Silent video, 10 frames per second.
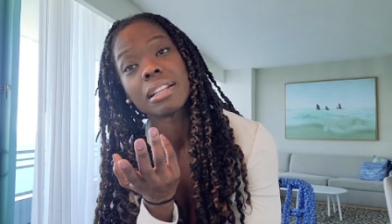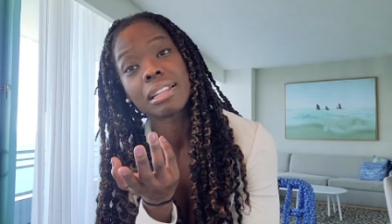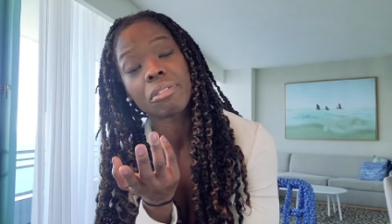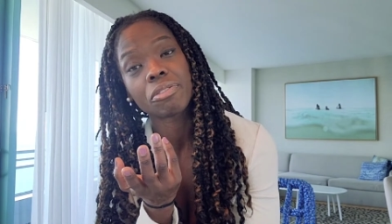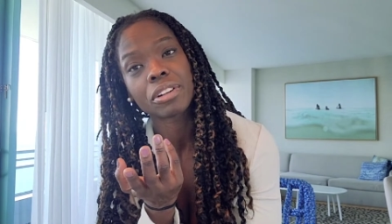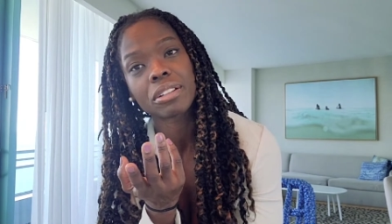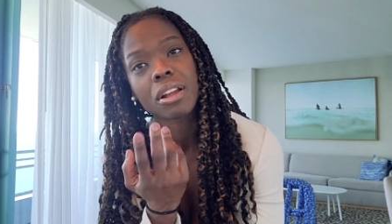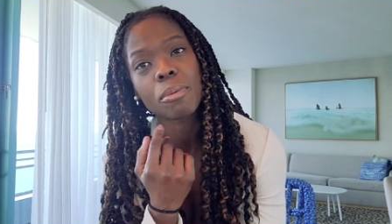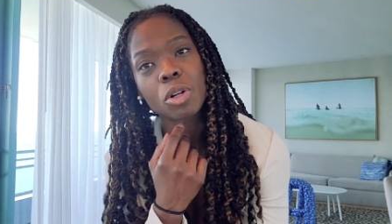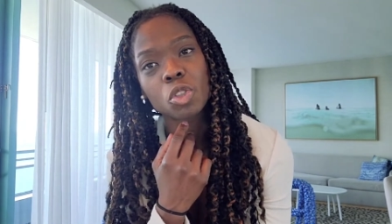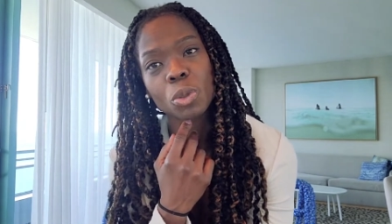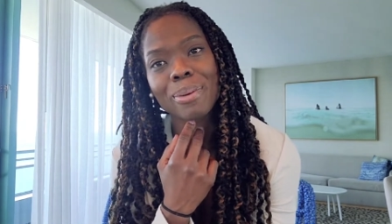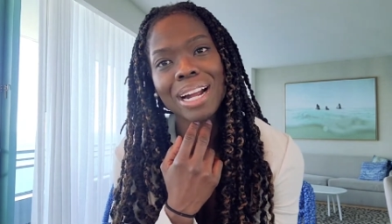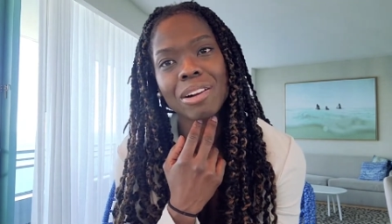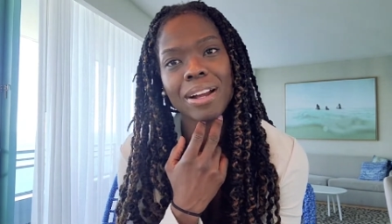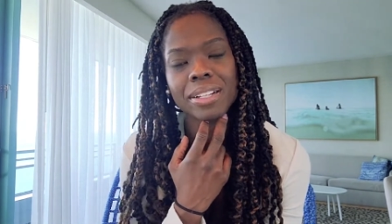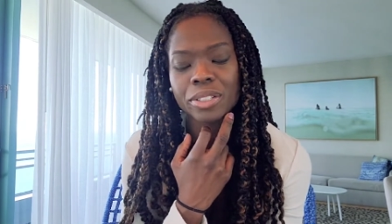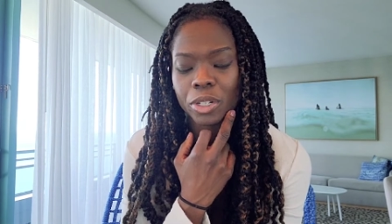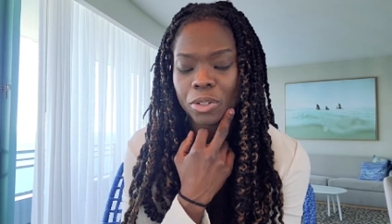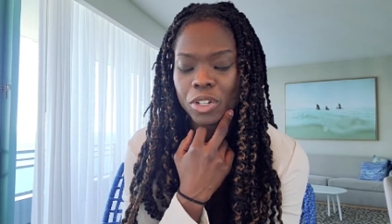different um, cultural background,
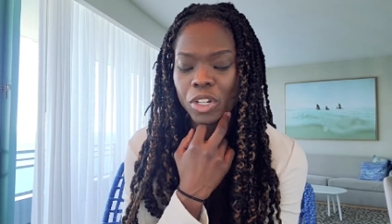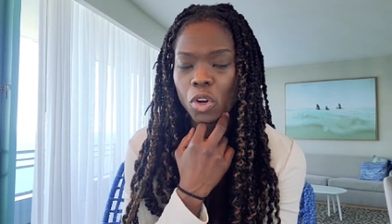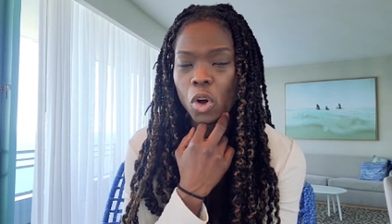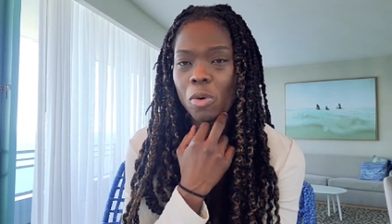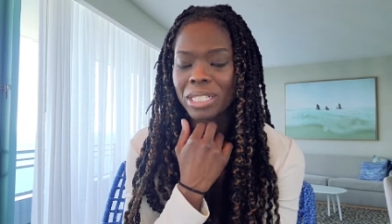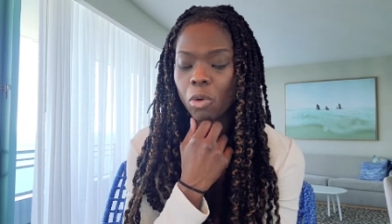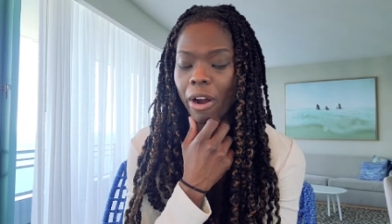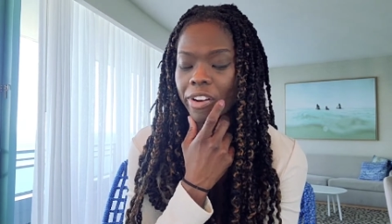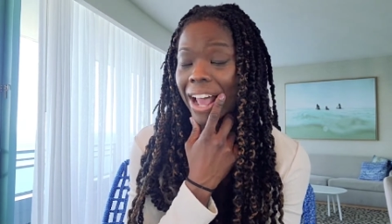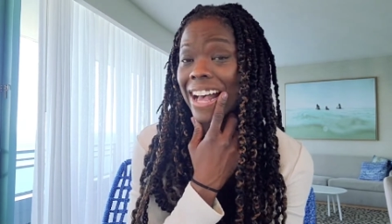you know, you can always inquire and